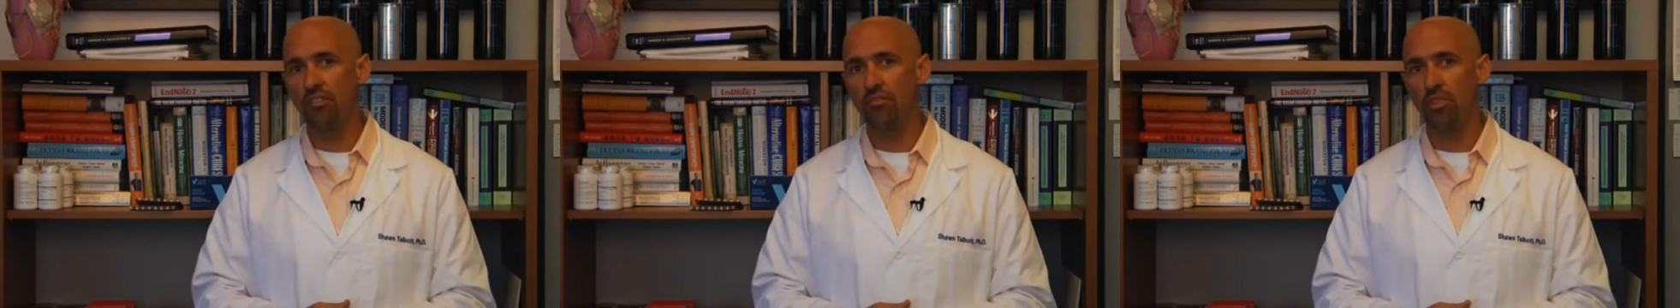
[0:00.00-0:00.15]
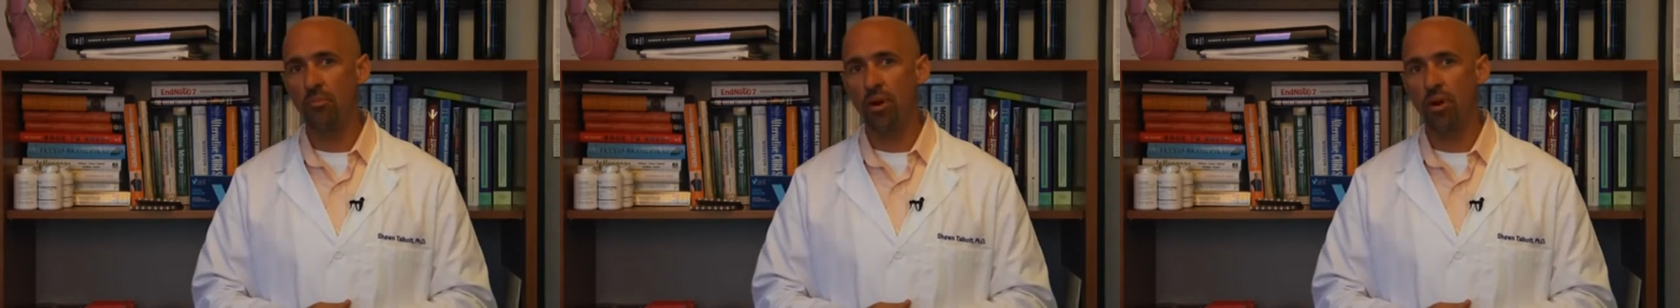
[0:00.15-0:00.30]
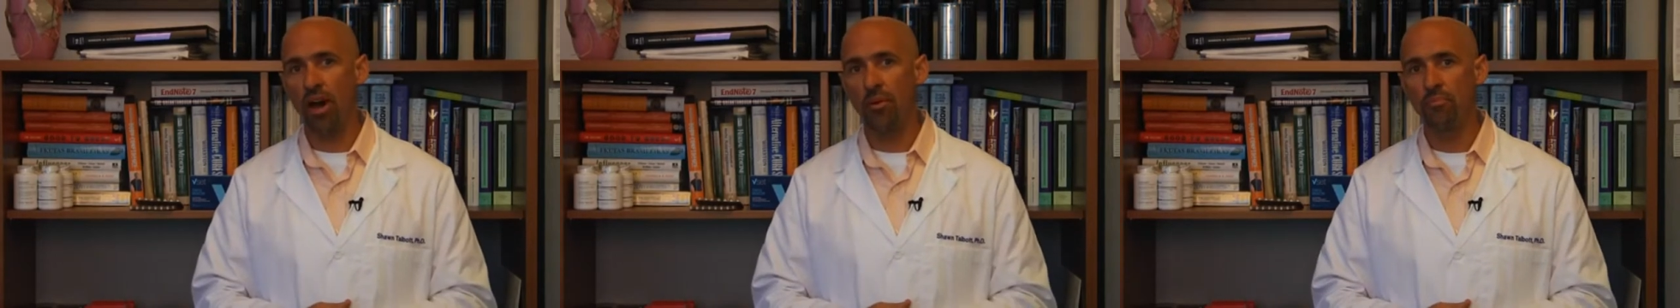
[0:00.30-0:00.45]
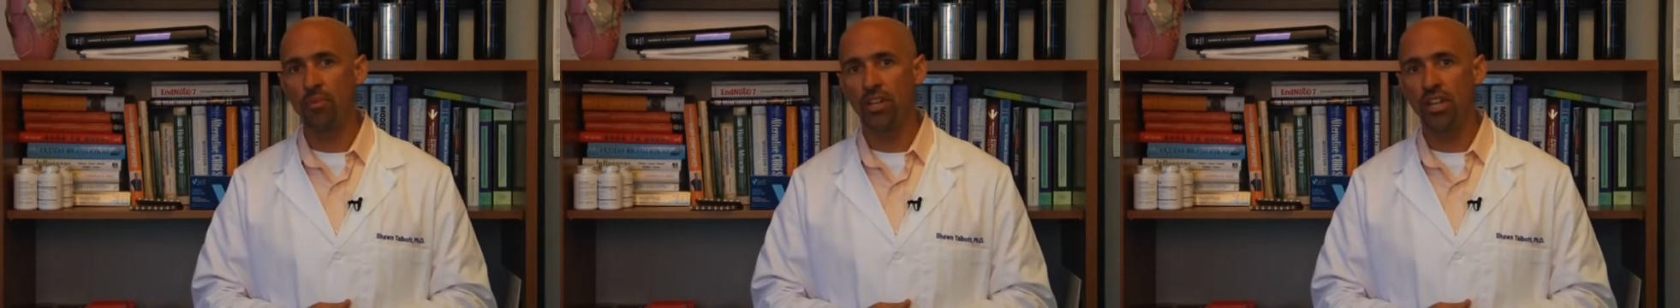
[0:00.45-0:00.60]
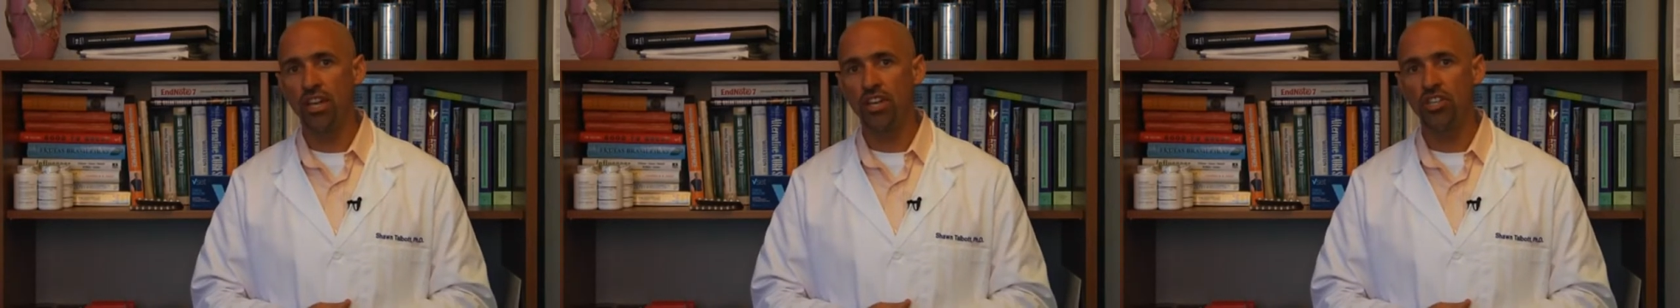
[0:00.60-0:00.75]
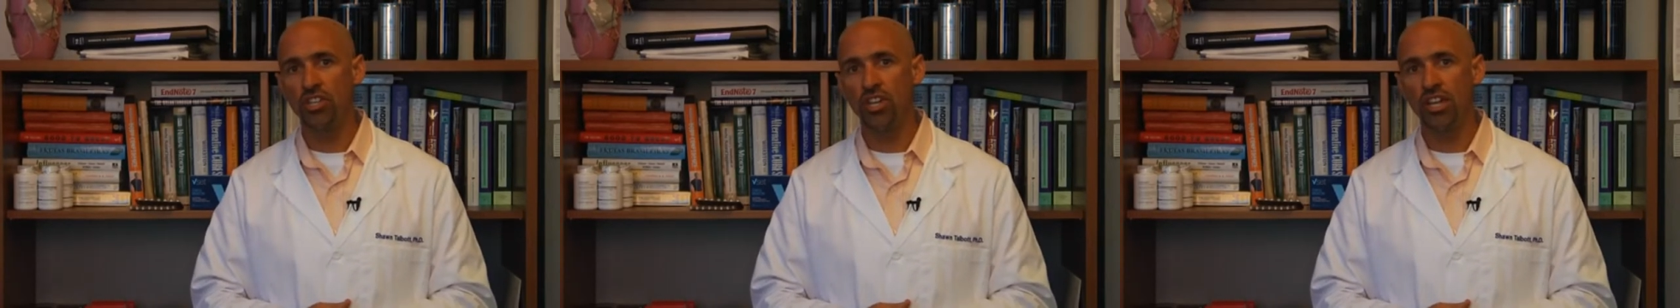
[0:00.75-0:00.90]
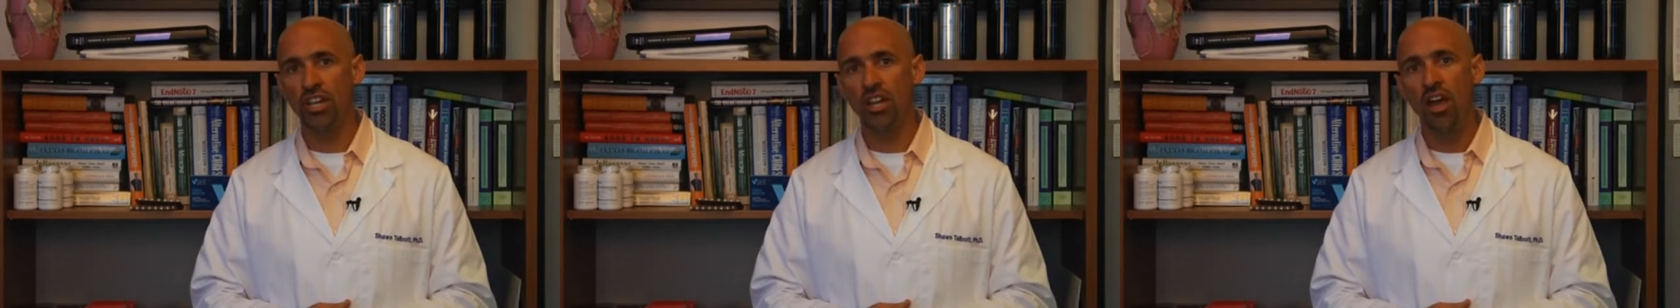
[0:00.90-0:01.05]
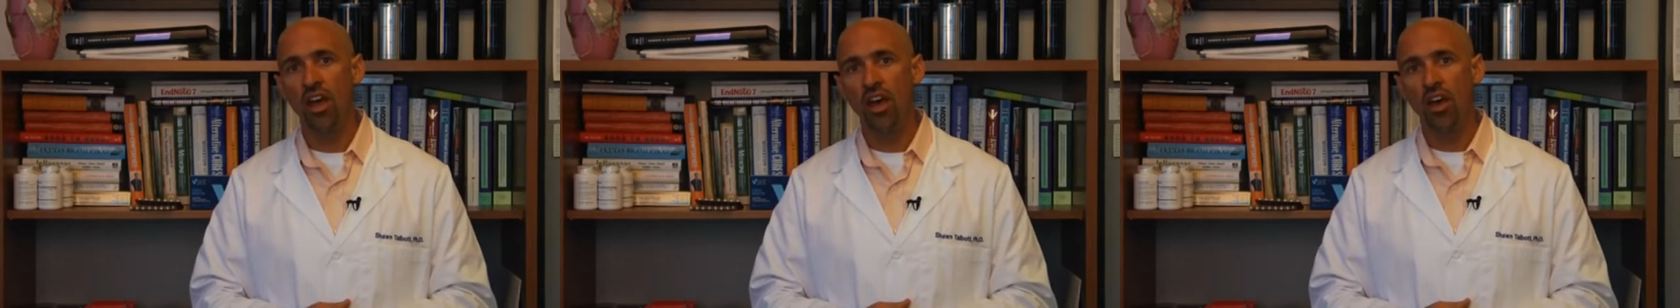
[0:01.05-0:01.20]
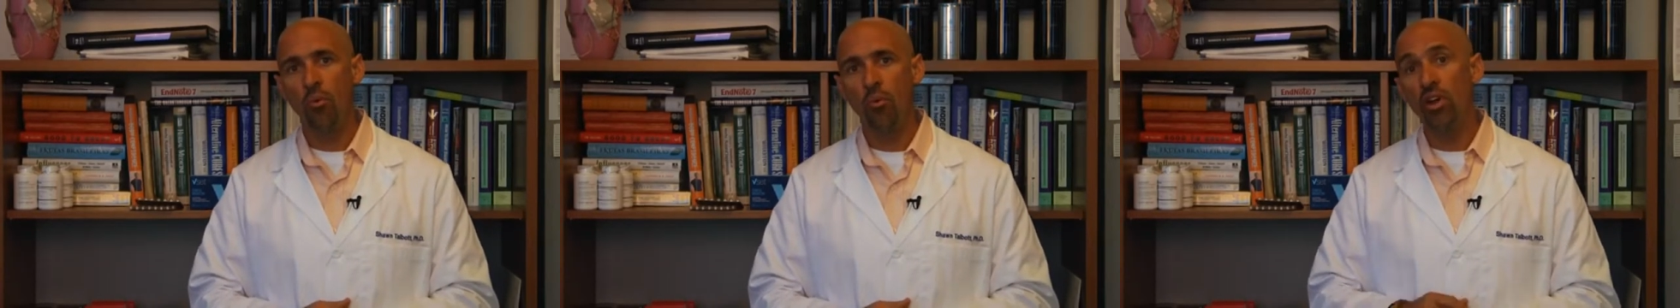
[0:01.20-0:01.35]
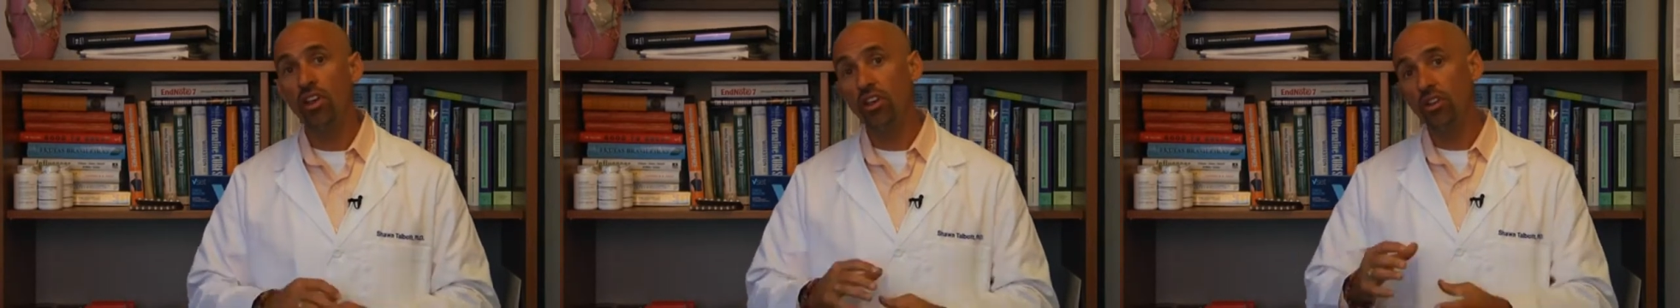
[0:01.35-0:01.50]
of the population
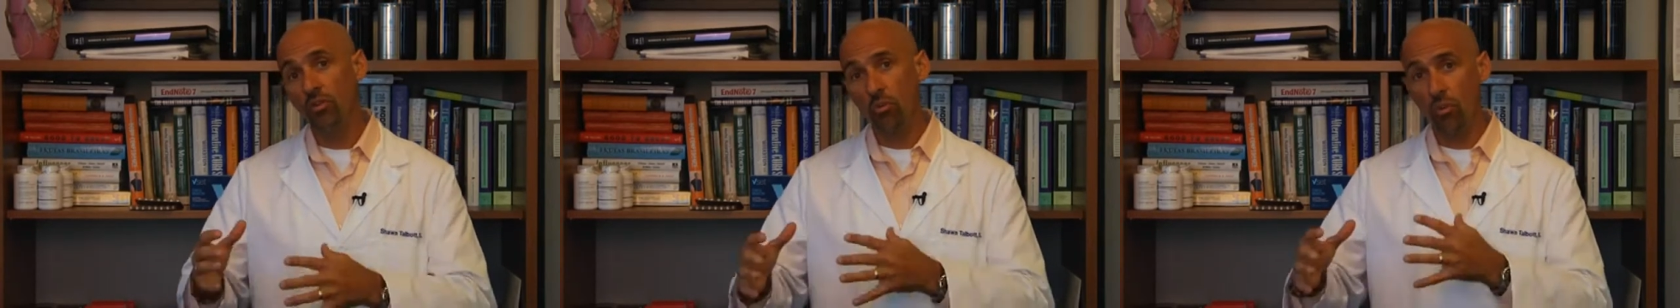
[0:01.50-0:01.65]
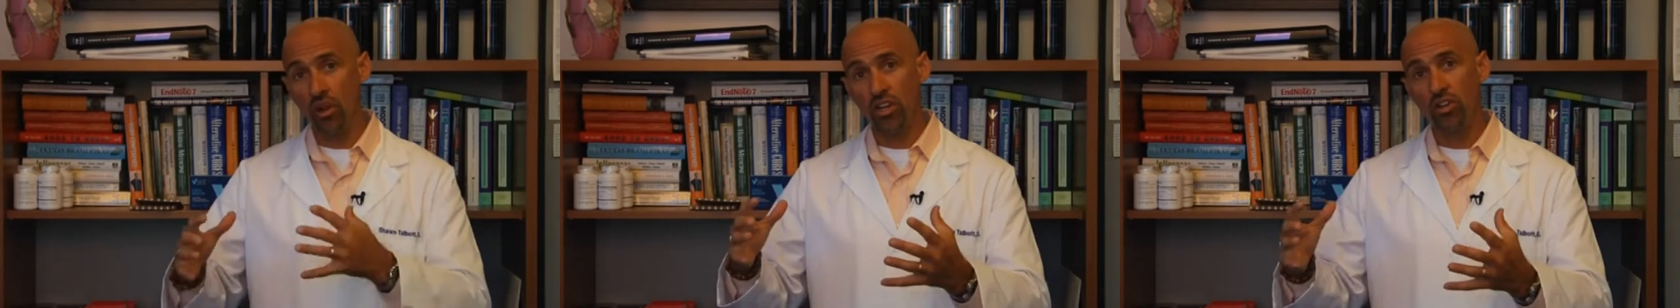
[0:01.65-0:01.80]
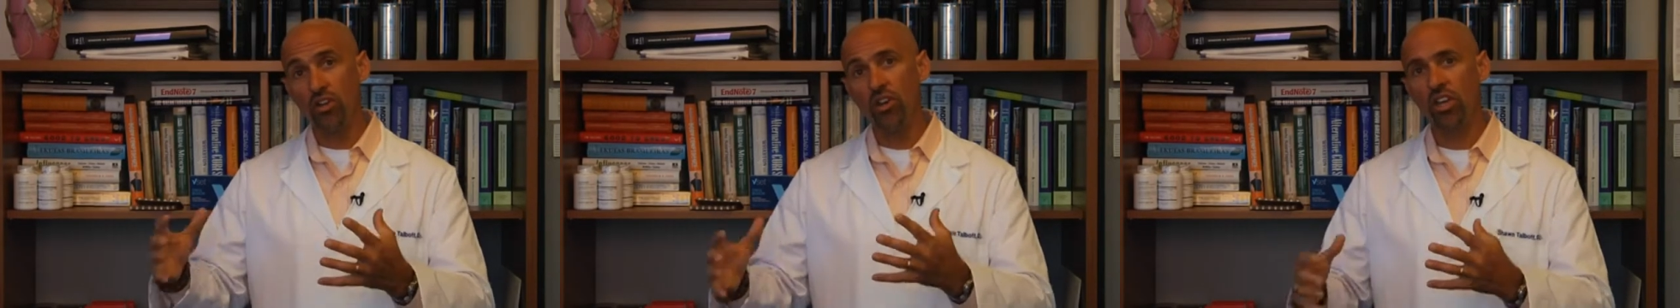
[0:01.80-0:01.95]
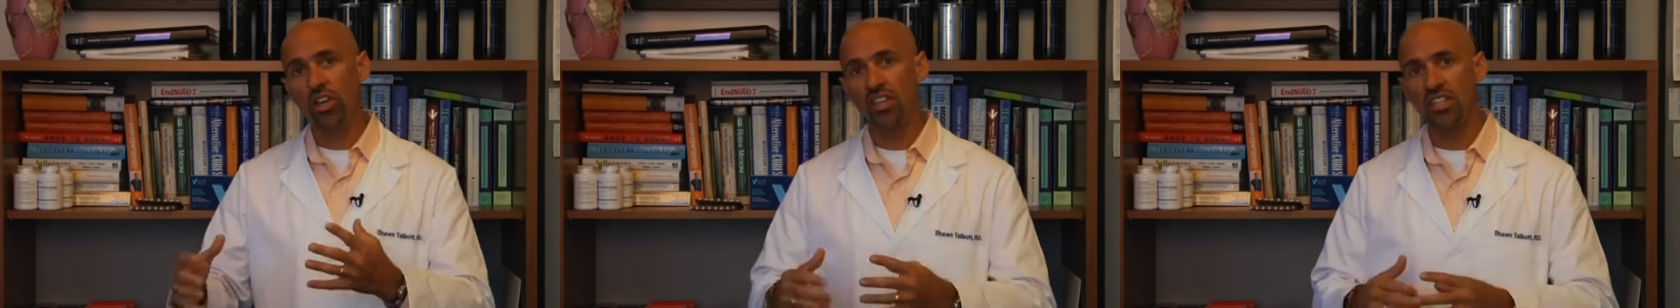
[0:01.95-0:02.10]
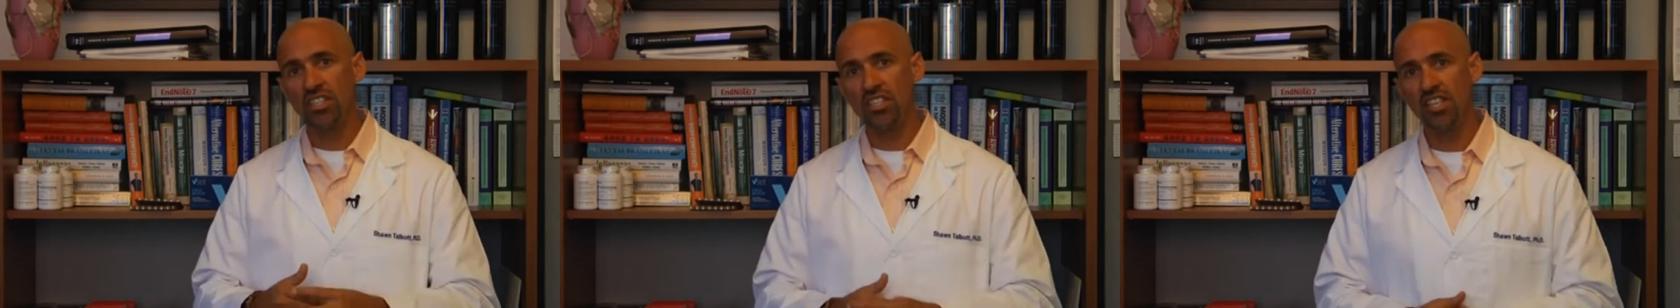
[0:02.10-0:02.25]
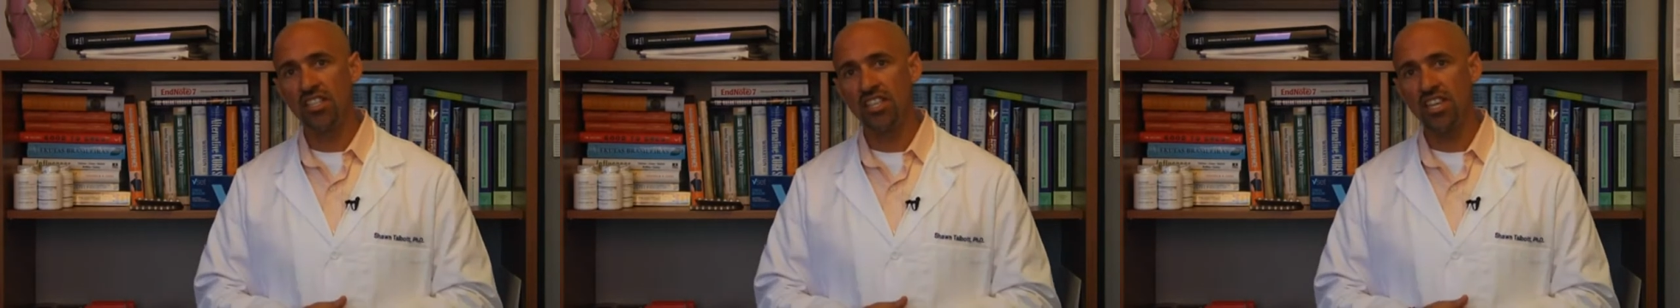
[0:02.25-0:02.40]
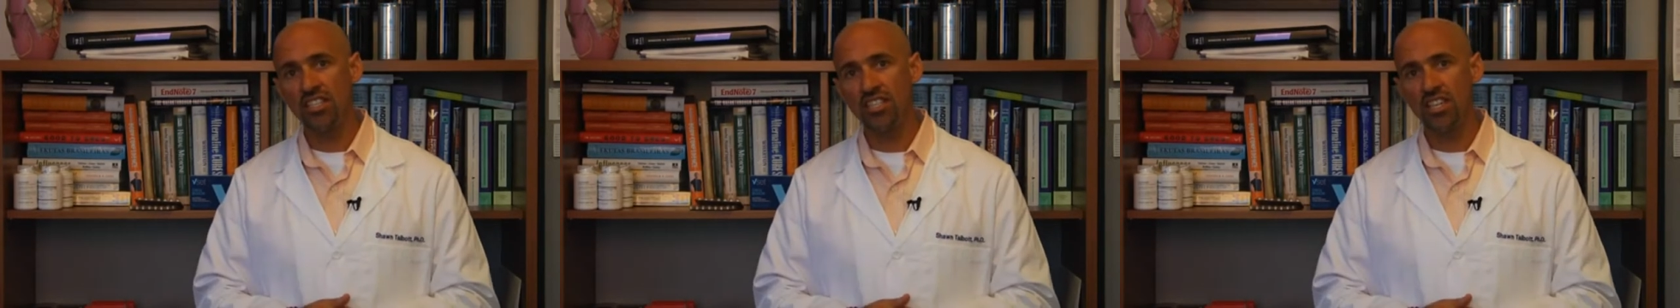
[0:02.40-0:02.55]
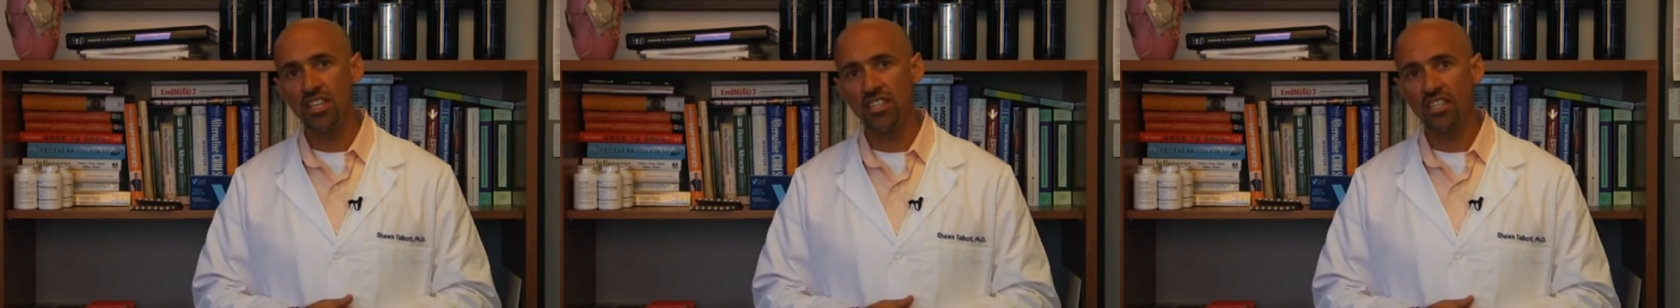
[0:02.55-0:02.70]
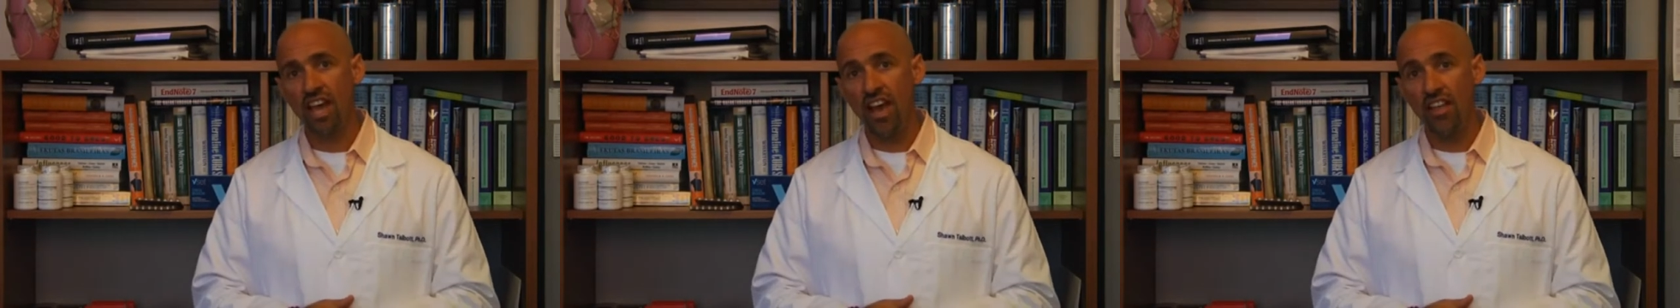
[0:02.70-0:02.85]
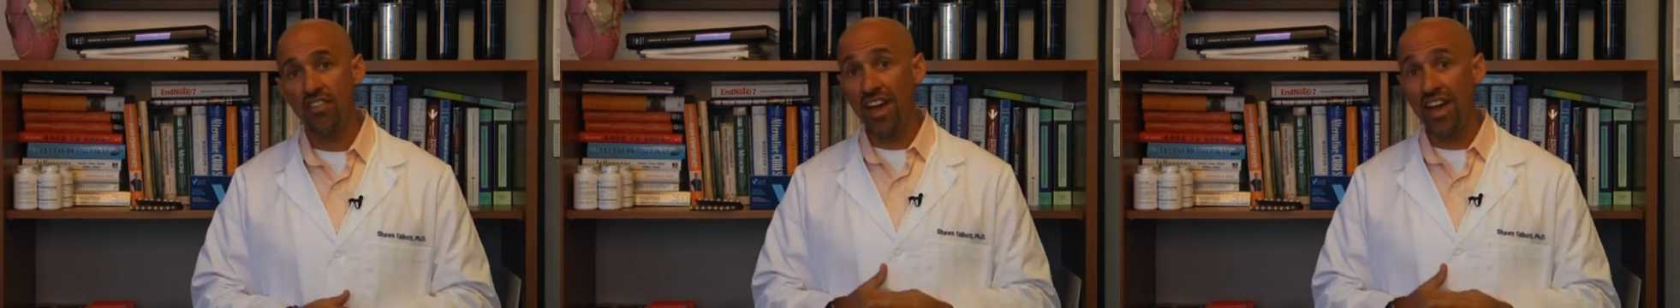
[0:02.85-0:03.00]
when you look at the statistics.